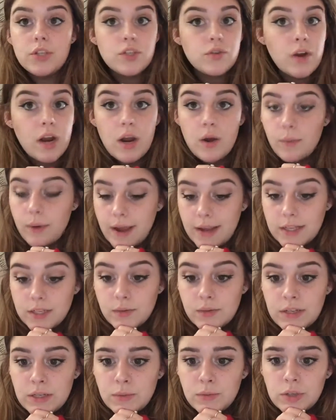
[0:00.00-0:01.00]
straight away,
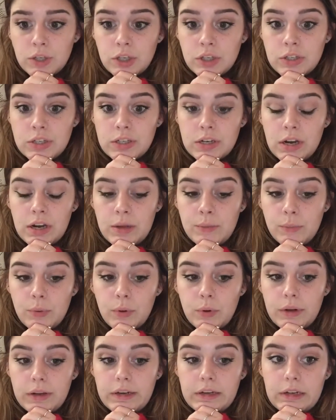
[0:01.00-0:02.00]
so this was a good starting
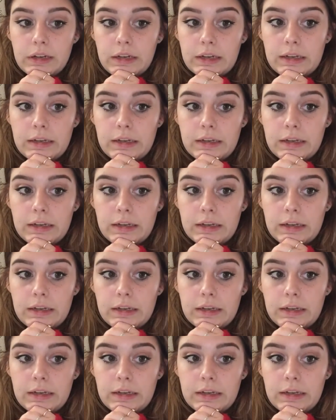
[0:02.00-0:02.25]
point.